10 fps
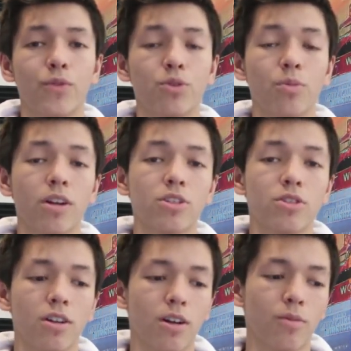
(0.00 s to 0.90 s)
too
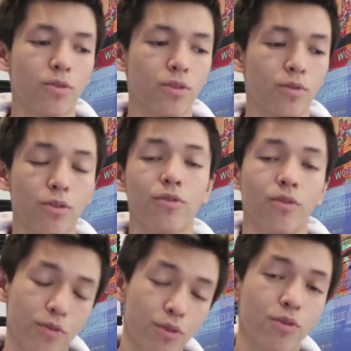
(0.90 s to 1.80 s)
much for
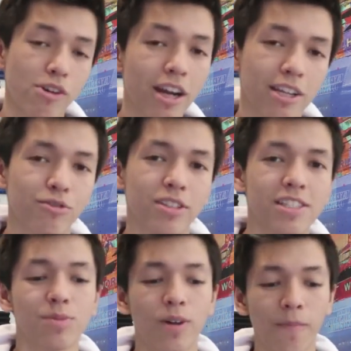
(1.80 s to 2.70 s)
a variety of
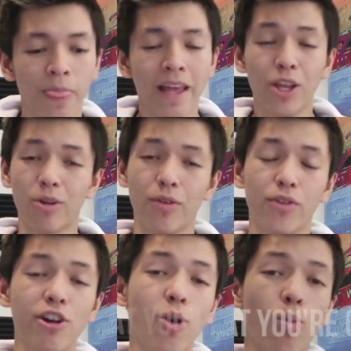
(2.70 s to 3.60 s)
reasons, but you want to
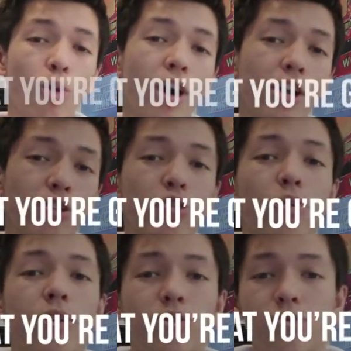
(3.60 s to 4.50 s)
figure out what you're
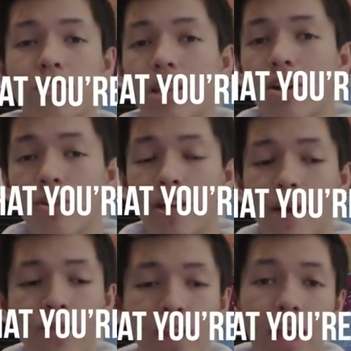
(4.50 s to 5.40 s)
going to sell,
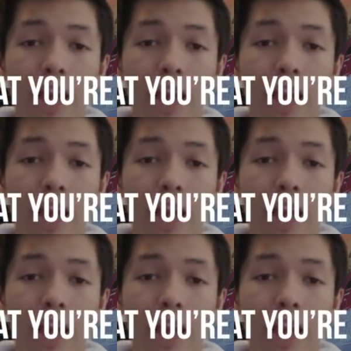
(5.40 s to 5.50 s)
okay?